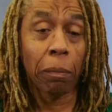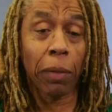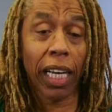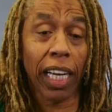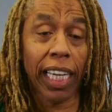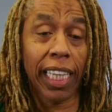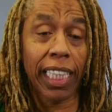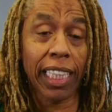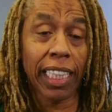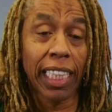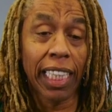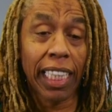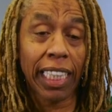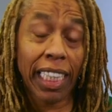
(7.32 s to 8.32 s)
by
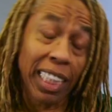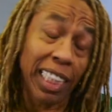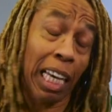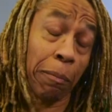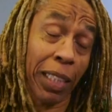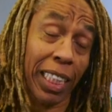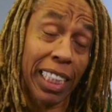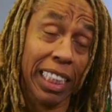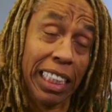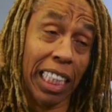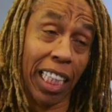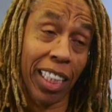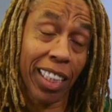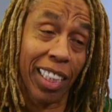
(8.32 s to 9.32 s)
kidnapping his
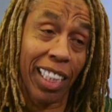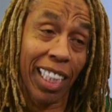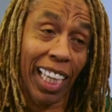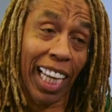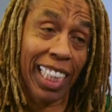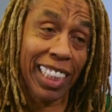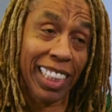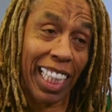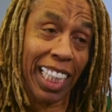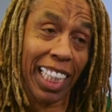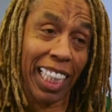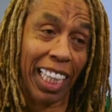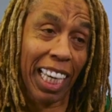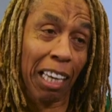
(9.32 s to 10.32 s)
son and
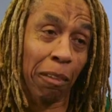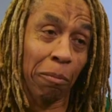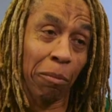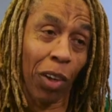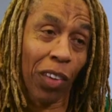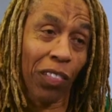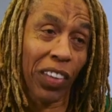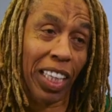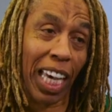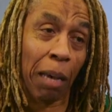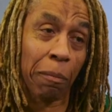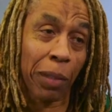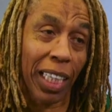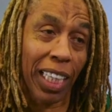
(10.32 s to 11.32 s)
taking him on the gap